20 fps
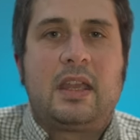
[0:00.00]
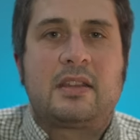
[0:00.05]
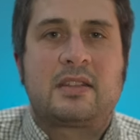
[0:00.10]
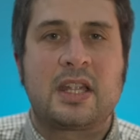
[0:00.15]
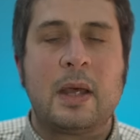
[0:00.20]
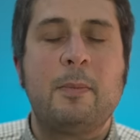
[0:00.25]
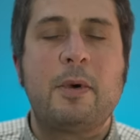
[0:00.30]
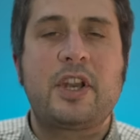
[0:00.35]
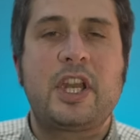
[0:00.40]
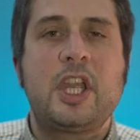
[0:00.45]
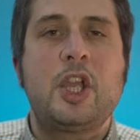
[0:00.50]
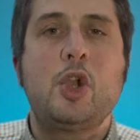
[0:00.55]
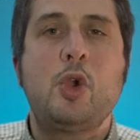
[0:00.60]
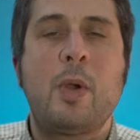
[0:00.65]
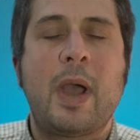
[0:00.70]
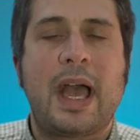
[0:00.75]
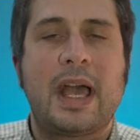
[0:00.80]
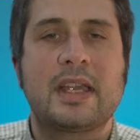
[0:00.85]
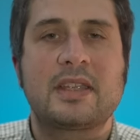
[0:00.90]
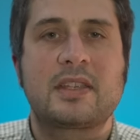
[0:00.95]
somebody
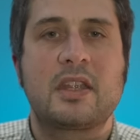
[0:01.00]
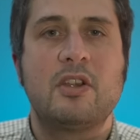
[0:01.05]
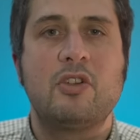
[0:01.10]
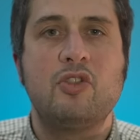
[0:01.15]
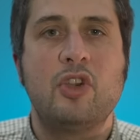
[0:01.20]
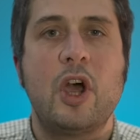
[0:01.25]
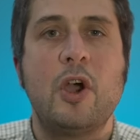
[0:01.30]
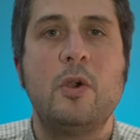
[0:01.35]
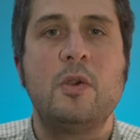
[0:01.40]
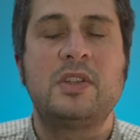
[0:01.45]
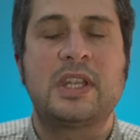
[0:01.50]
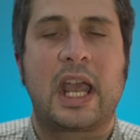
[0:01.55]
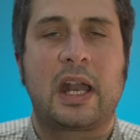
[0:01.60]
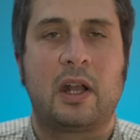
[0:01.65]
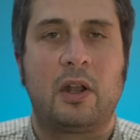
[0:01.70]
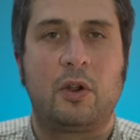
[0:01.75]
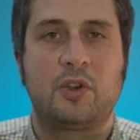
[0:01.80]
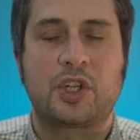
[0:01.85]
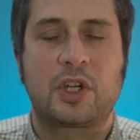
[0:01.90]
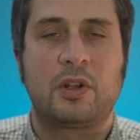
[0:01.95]
who has no
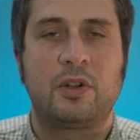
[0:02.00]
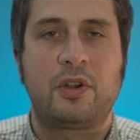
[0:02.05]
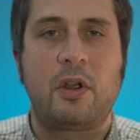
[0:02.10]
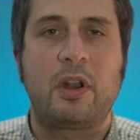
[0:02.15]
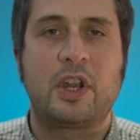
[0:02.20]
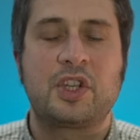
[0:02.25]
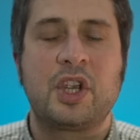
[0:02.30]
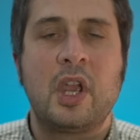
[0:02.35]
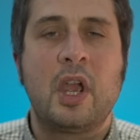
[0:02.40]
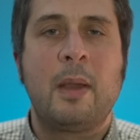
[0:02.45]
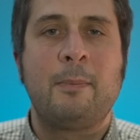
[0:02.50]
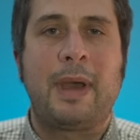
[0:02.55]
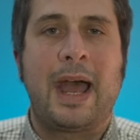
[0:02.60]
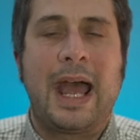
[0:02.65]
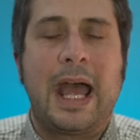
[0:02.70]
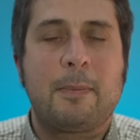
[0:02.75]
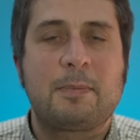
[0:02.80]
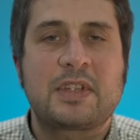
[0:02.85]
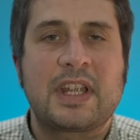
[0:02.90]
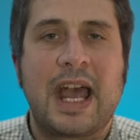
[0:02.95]
technological knowledge,
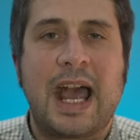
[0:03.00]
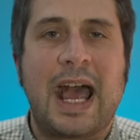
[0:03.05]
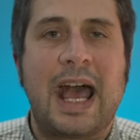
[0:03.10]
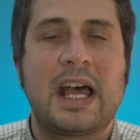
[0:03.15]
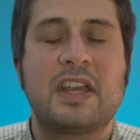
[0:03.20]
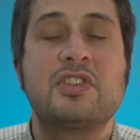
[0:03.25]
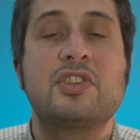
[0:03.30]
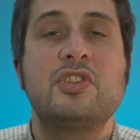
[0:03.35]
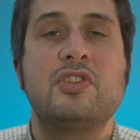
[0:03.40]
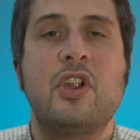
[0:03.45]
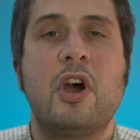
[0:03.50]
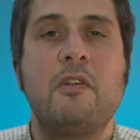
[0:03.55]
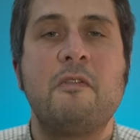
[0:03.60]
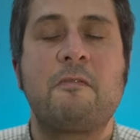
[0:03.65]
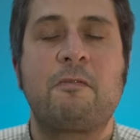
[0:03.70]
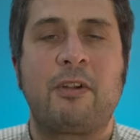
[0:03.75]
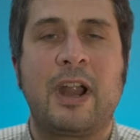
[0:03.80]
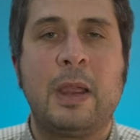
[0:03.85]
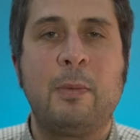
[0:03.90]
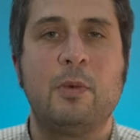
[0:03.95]
perhaps has no
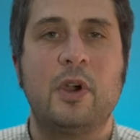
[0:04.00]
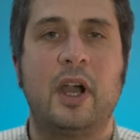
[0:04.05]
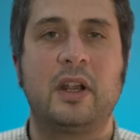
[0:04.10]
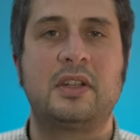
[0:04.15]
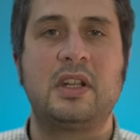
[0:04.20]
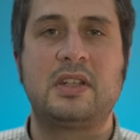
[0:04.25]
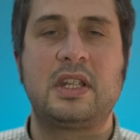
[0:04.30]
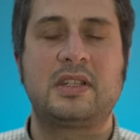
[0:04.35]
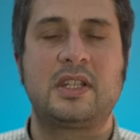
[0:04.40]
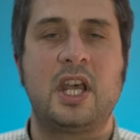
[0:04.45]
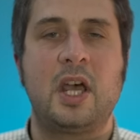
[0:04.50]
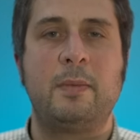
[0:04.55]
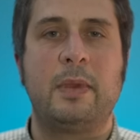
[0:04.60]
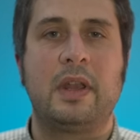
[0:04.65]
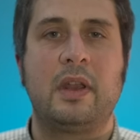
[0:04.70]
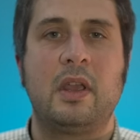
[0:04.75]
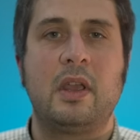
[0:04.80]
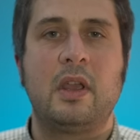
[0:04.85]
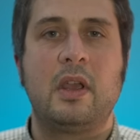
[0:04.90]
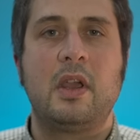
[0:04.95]
framework to
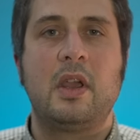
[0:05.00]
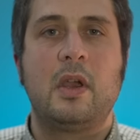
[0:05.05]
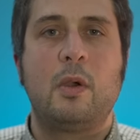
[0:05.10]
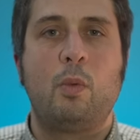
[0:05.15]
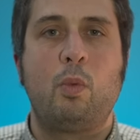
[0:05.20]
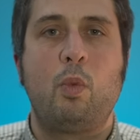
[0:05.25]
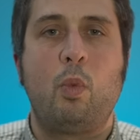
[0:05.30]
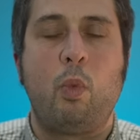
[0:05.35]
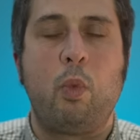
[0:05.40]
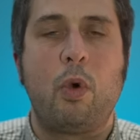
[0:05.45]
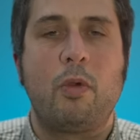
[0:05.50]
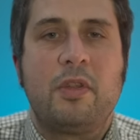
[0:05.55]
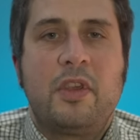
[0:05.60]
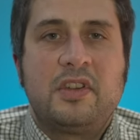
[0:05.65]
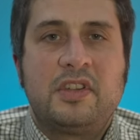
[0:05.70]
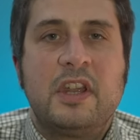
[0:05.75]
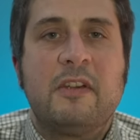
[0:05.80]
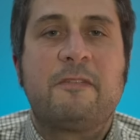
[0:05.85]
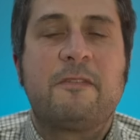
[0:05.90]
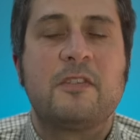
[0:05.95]
determine the
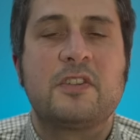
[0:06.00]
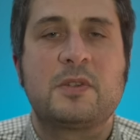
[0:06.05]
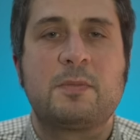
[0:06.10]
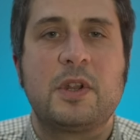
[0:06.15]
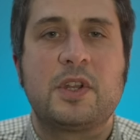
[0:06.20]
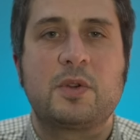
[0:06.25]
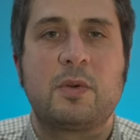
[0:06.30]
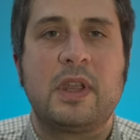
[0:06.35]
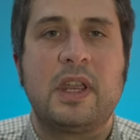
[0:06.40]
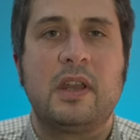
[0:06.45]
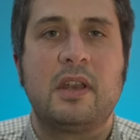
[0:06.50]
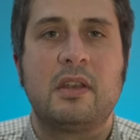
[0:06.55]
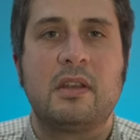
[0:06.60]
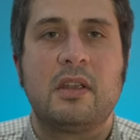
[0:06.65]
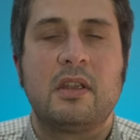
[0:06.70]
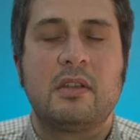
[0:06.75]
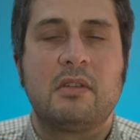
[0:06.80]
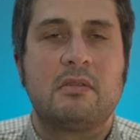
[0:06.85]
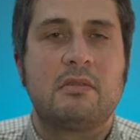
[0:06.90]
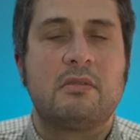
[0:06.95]
difference between